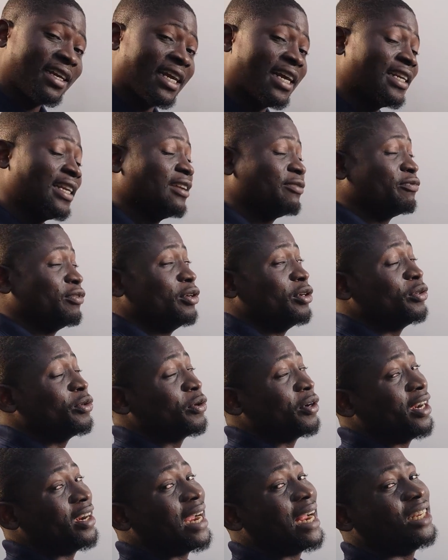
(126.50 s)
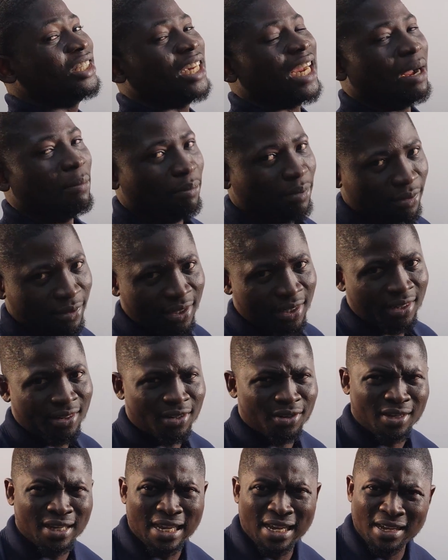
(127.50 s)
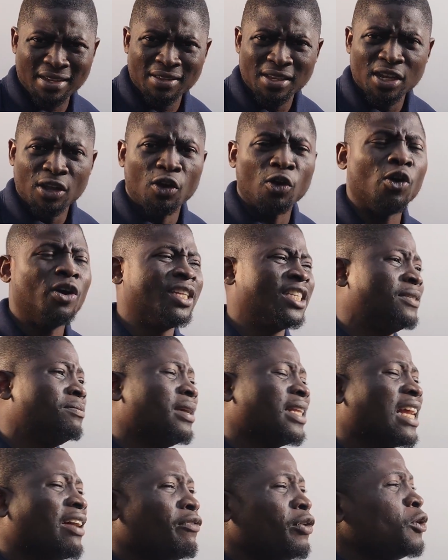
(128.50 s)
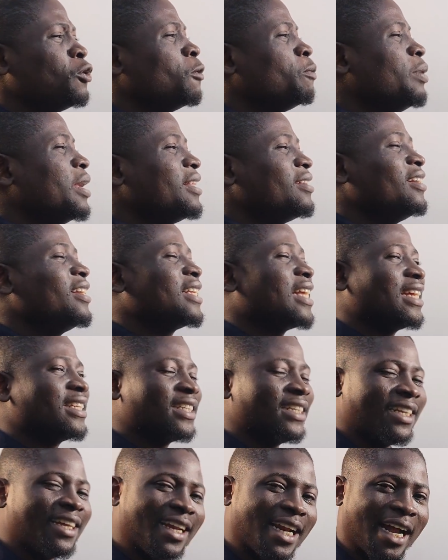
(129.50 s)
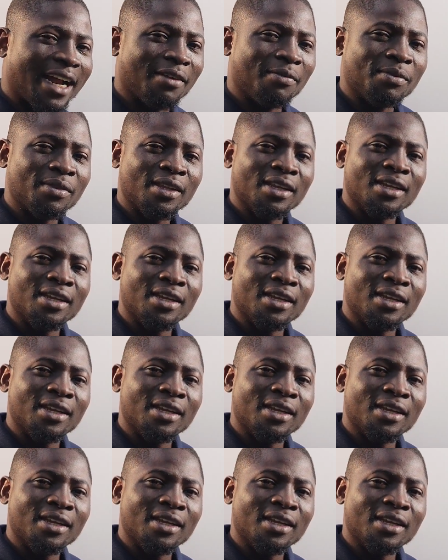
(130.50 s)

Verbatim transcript: naira than for you to rewrite JAMB okay or it's better for you to pay 3000 naira